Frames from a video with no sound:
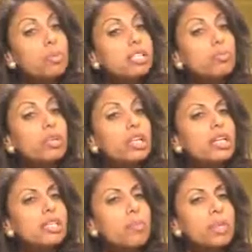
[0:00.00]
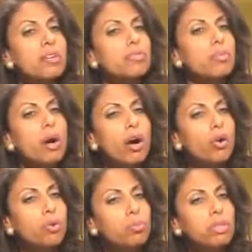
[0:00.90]
missed bringing something from
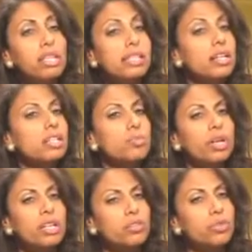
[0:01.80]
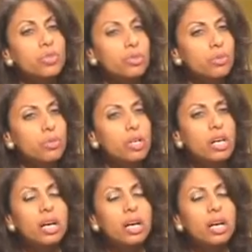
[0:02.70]
home, please let us bring it to you."